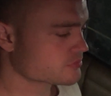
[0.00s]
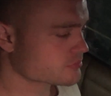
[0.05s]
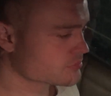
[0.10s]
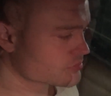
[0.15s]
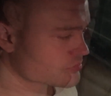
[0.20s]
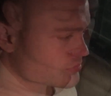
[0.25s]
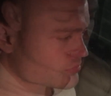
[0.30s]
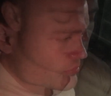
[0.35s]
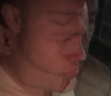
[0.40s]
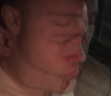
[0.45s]

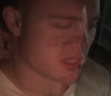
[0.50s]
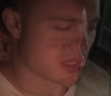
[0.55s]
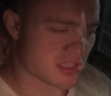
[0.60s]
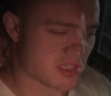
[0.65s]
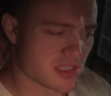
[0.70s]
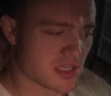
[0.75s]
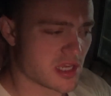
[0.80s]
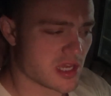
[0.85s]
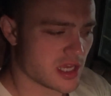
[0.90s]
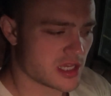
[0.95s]

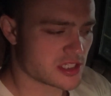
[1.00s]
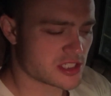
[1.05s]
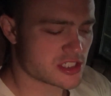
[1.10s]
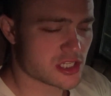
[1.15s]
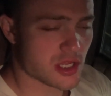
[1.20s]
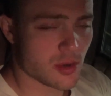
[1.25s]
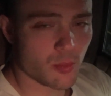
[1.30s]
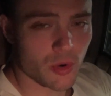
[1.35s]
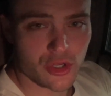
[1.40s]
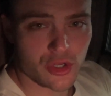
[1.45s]
Something
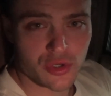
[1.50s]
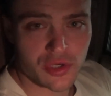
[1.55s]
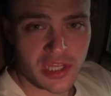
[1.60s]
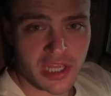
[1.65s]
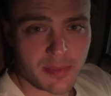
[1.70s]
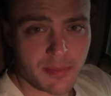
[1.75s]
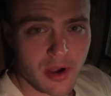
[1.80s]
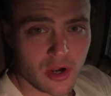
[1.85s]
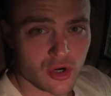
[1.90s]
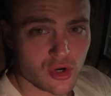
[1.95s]
somewhat unique
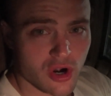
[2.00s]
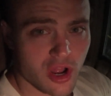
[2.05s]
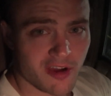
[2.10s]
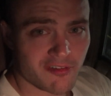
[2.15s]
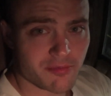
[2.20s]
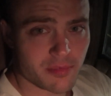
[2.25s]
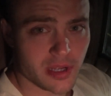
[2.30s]
about Krav